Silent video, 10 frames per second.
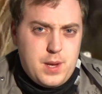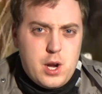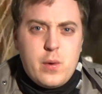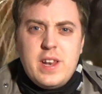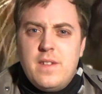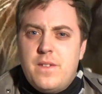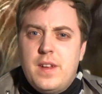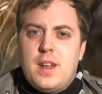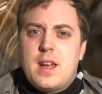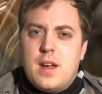You know, he didn't
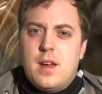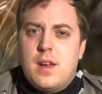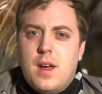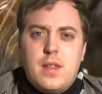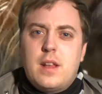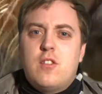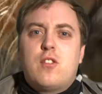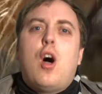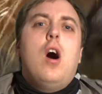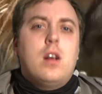feel like they
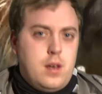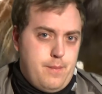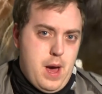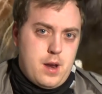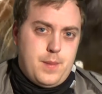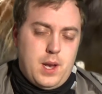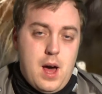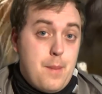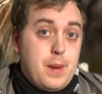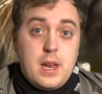just talked about him a
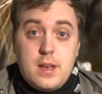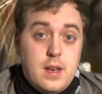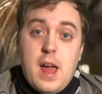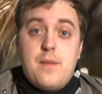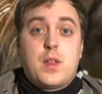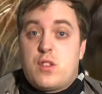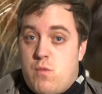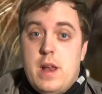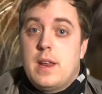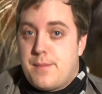lot, but he didn't have a
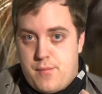threatening